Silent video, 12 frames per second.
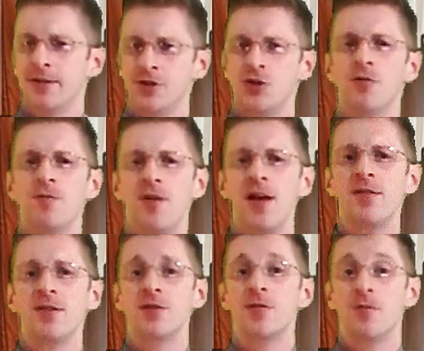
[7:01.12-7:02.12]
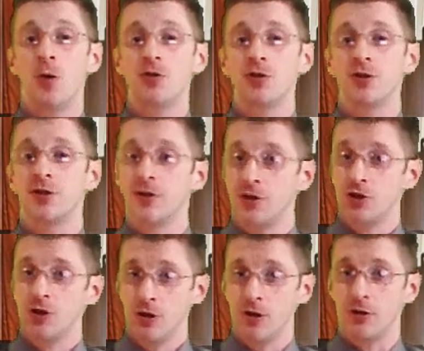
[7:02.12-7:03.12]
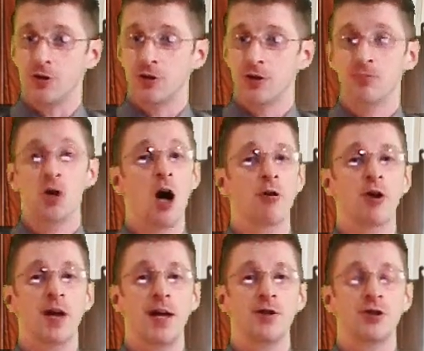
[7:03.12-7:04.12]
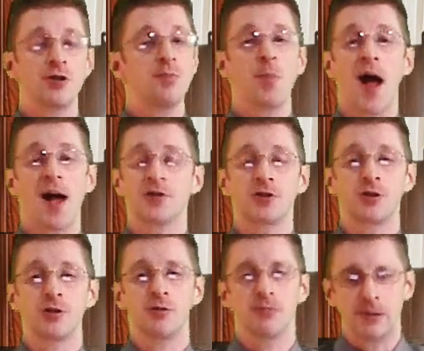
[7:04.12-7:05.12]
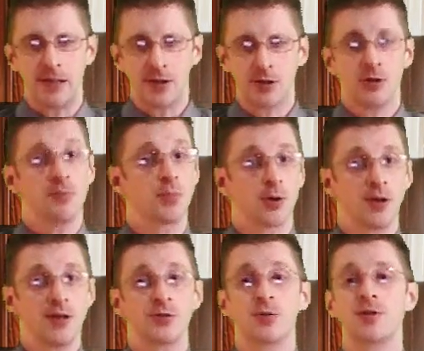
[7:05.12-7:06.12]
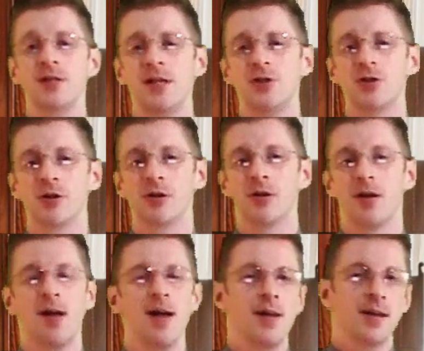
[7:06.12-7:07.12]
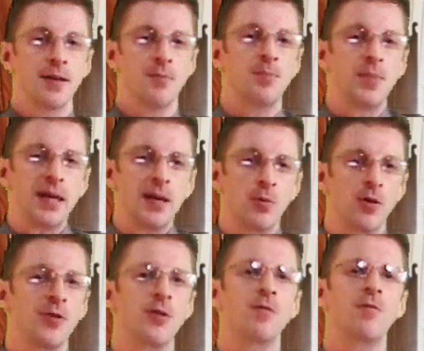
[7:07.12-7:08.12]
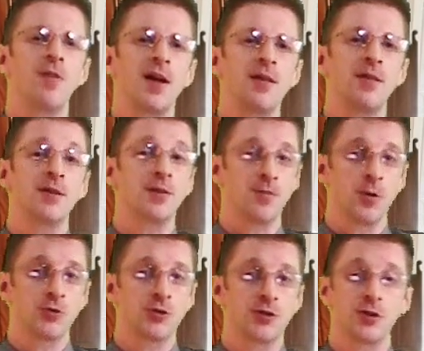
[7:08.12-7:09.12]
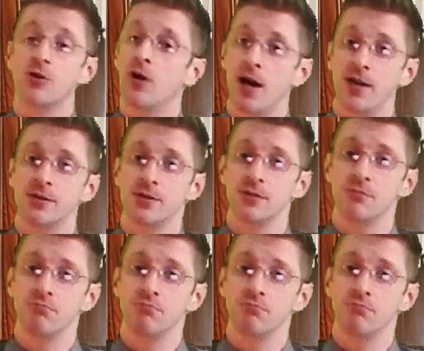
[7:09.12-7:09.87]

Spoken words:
Does your faith and devotion to the church, congregation, pastor, leader, priest, or teacher compete with your faith and devotion to Christ?